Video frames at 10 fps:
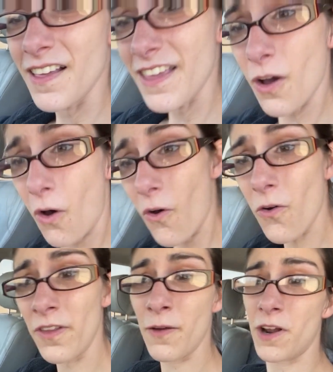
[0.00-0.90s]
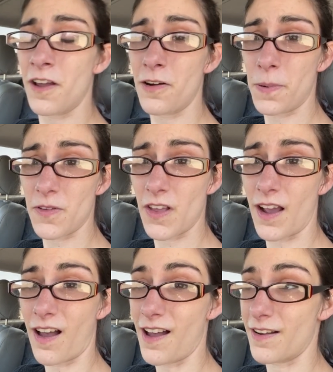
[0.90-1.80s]
the only
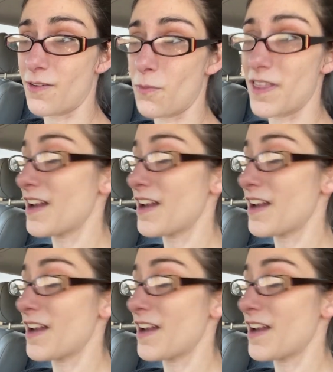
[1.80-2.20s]
100% cotton with